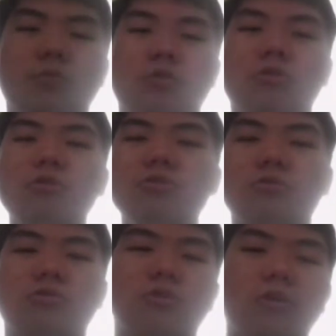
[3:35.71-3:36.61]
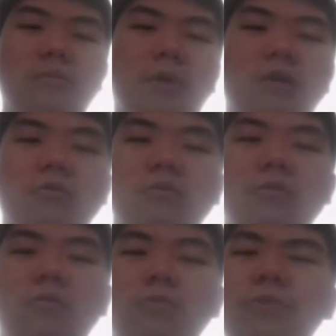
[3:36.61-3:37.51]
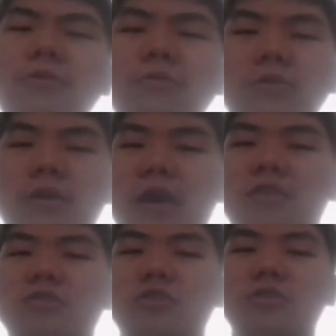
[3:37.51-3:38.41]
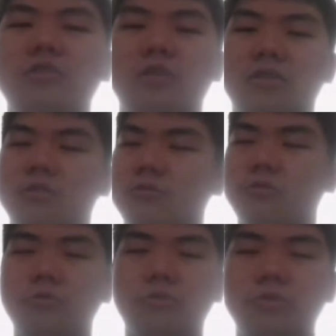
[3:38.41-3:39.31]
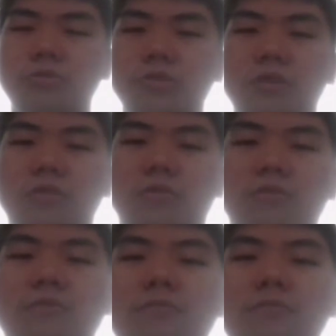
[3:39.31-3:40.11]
we're going to talk about where will the energy in the glucose use it.